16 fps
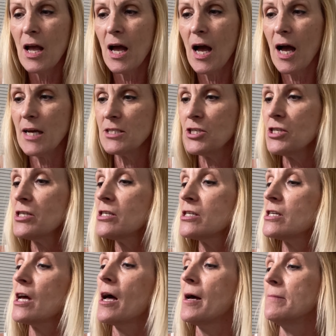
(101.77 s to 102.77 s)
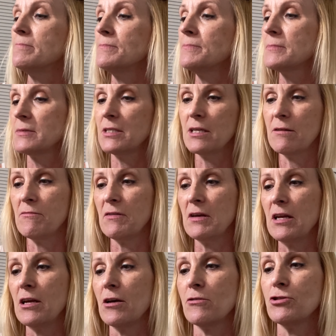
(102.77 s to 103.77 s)
I just um, did a
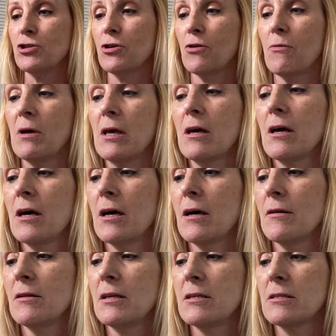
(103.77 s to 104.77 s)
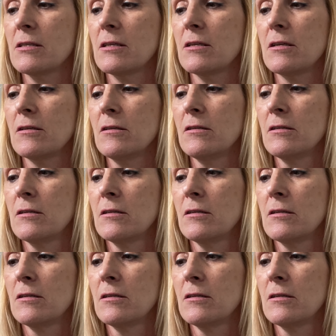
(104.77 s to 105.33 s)
video showing uh, these little